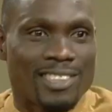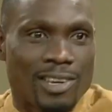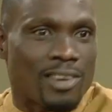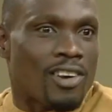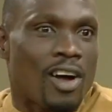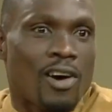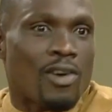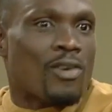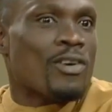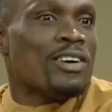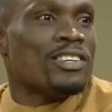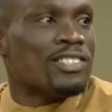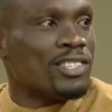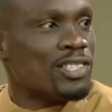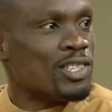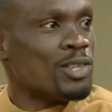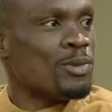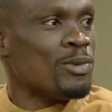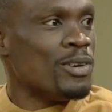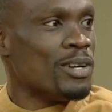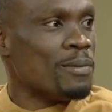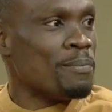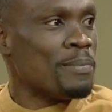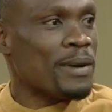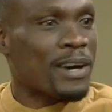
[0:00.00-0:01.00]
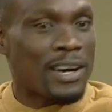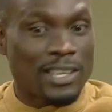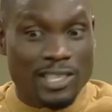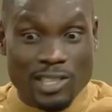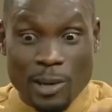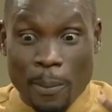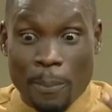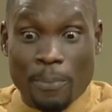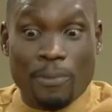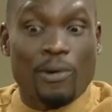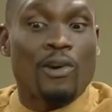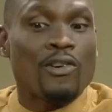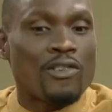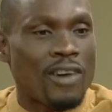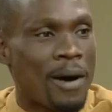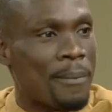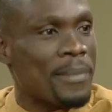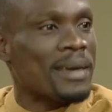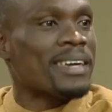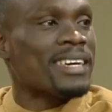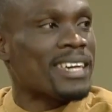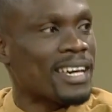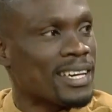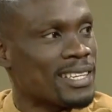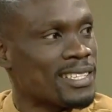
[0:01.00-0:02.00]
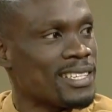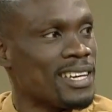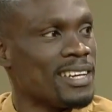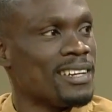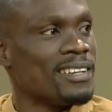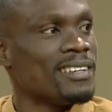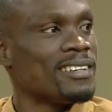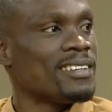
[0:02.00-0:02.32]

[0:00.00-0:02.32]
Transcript: you're not going to do it because your programming kicks in.